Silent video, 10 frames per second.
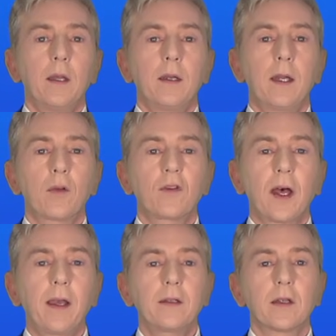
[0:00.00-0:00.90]
Now,
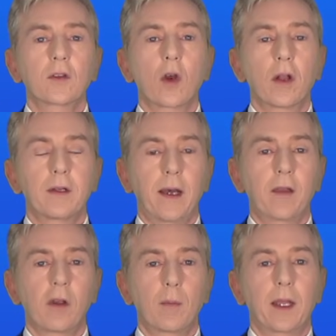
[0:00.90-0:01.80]
scientists call a
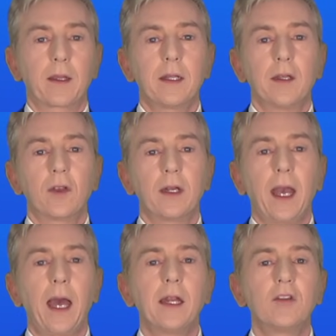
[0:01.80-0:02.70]
diagram like this an
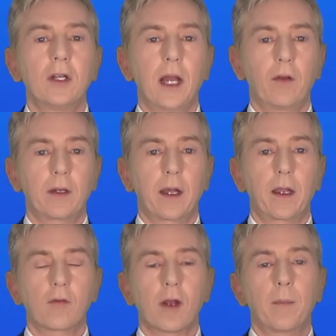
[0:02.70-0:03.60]
energy level
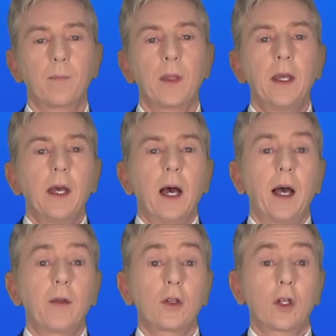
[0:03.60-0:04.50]
diagram,
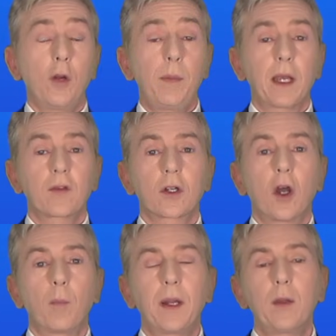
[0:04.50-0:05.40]
and you could be asked to
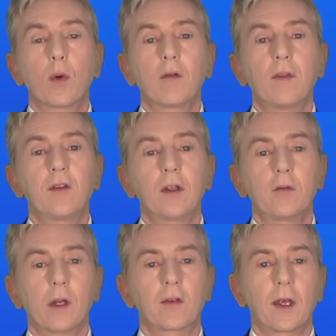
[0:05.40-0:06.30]
complete one of these in
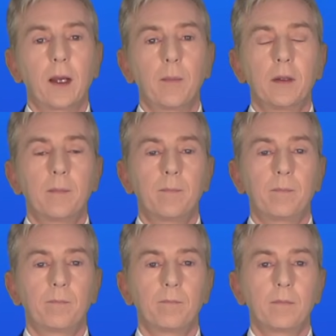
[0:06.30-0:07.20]
your exam.
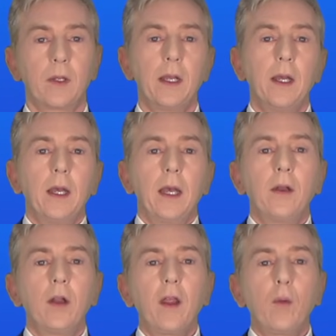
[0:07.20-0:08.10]

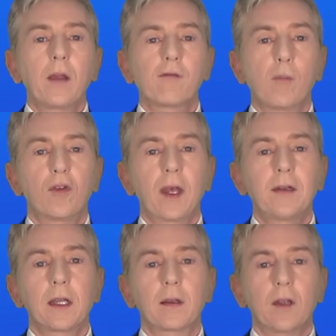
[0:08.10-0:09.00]
Another way of
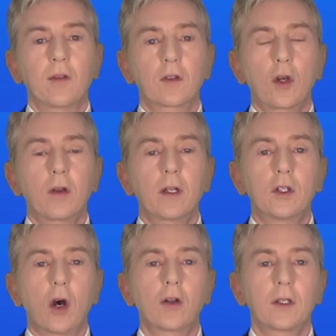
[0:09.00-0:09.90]
representing this is called a
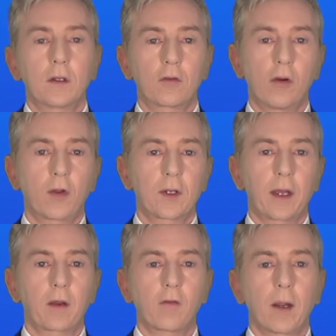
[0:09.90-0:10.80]
dot and cross
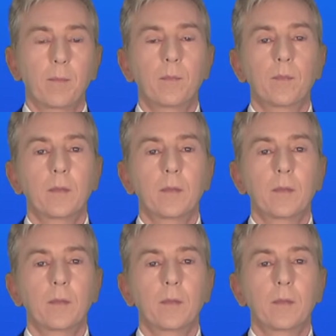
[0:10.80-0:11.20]
diagram.